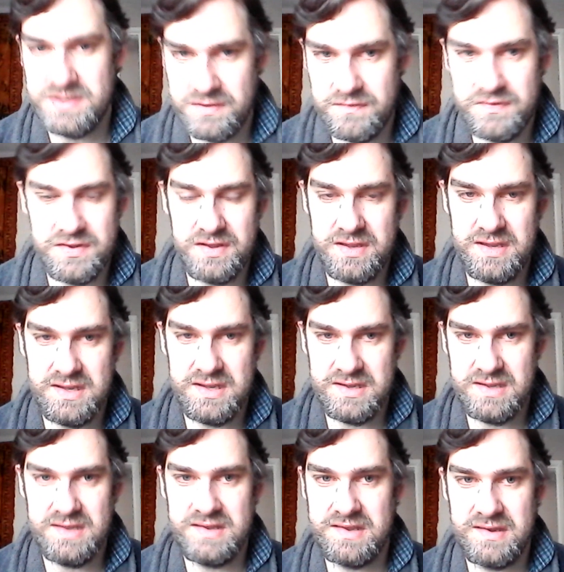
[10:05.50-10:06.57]
obviously
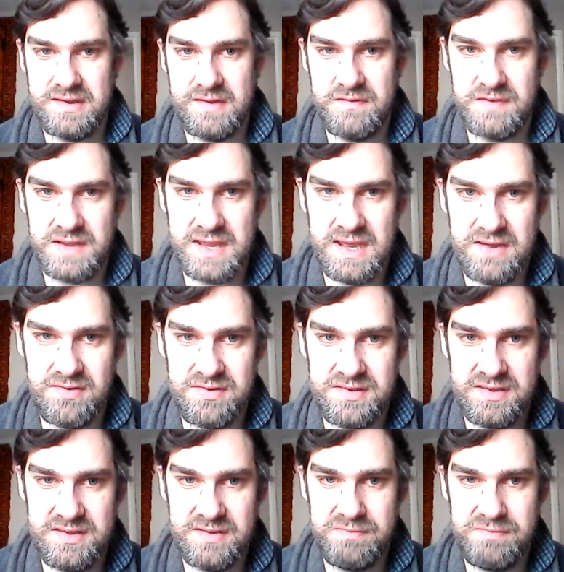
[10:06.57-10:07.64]
is another
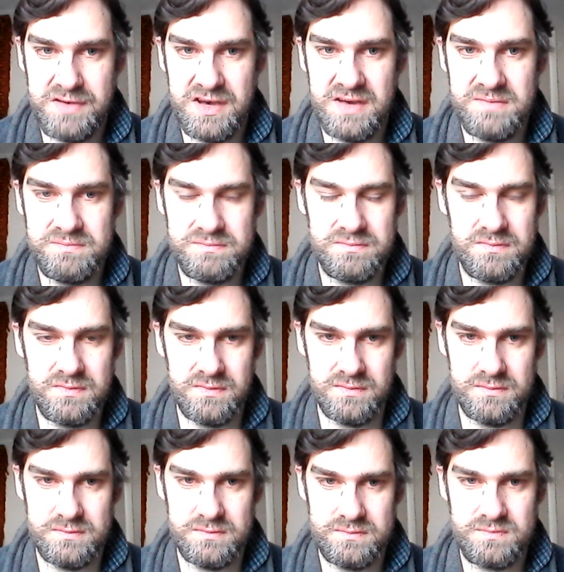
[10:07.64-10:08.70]
character. But,
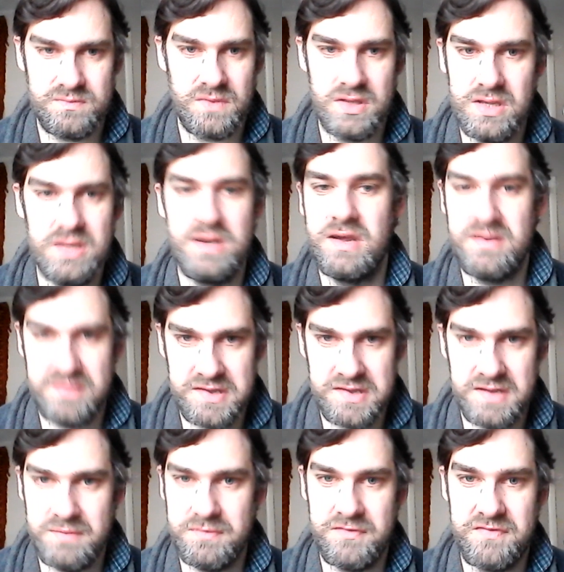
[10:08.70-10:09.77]
you know,
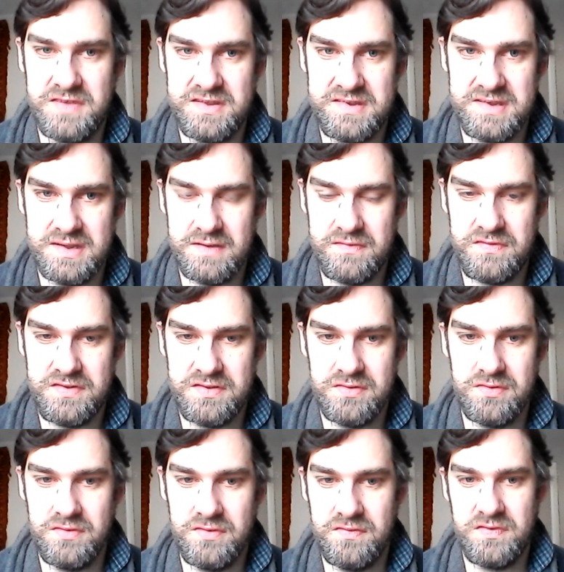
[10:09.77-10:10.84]
some of the stuff
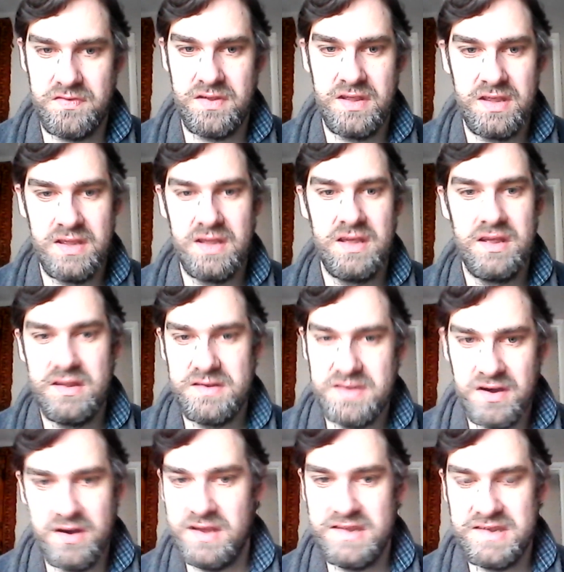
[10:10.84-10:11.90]
sort of
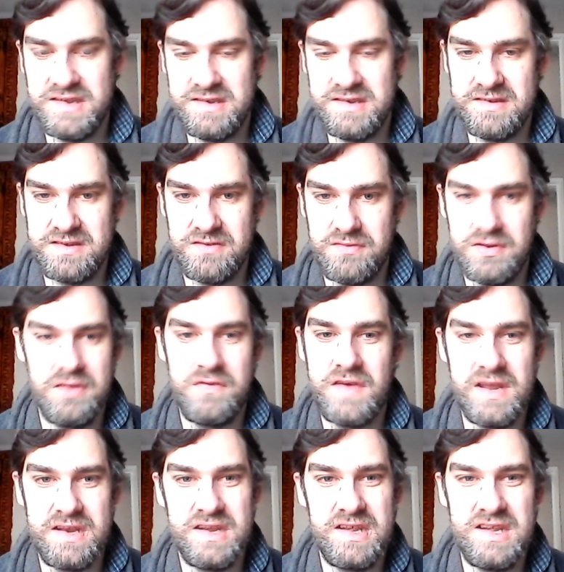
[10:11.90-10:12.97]
ties into Ruth.
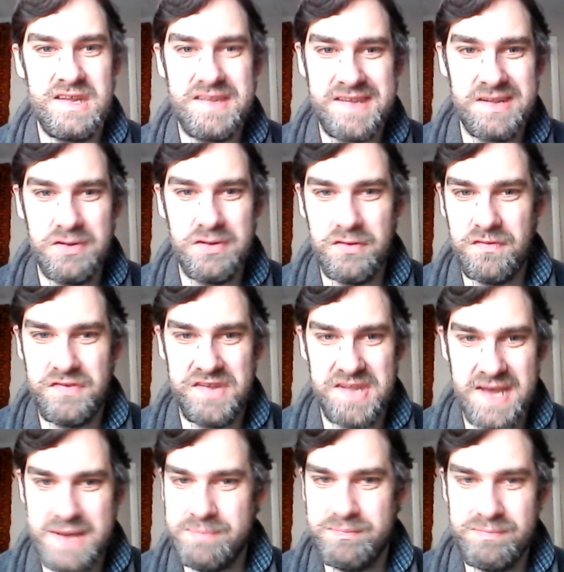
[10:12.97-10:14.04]
And it's sort of
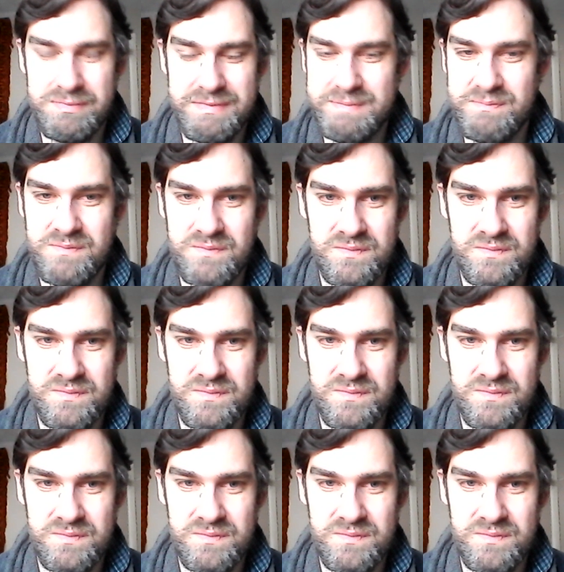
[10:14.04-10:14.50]
Sam